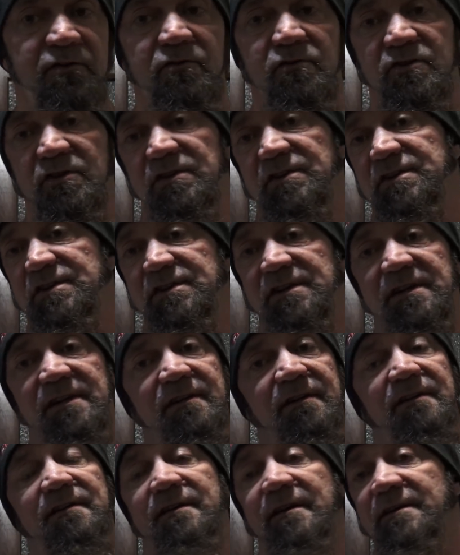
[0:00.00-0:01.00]
You just
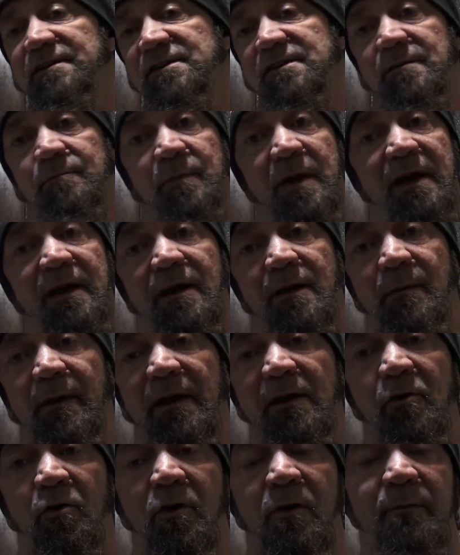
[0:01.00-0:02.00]
see that that's the back of
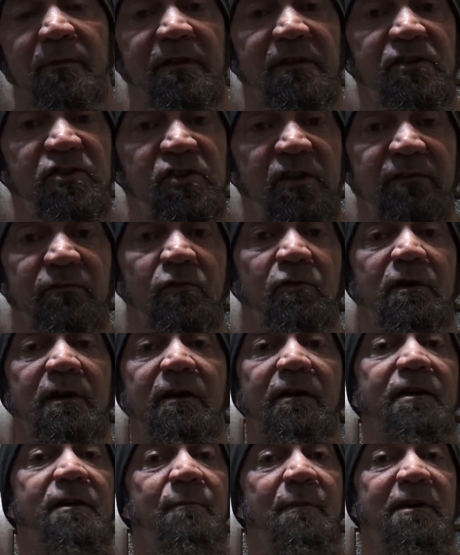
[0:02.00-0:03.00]
my arm and the general
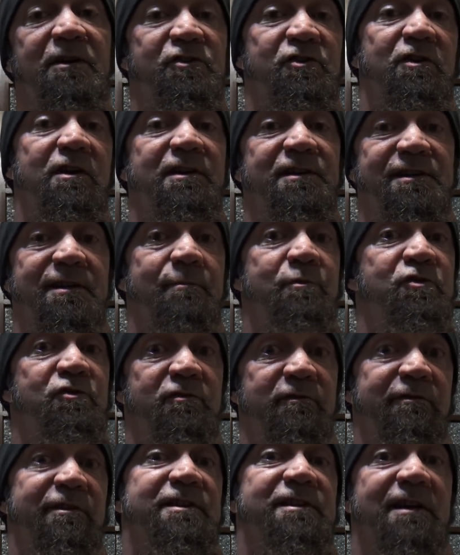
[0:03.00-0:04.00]
area my tricep
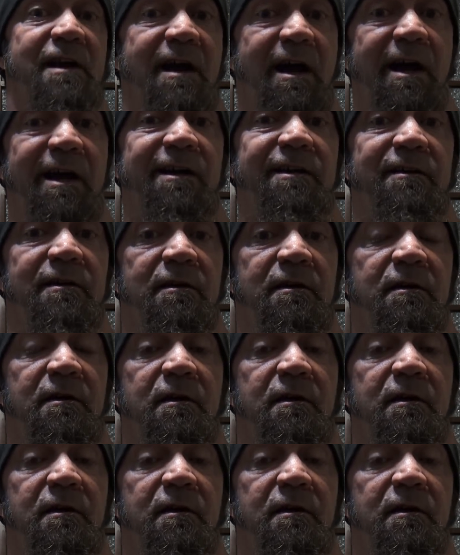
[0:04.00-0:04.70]
should reside.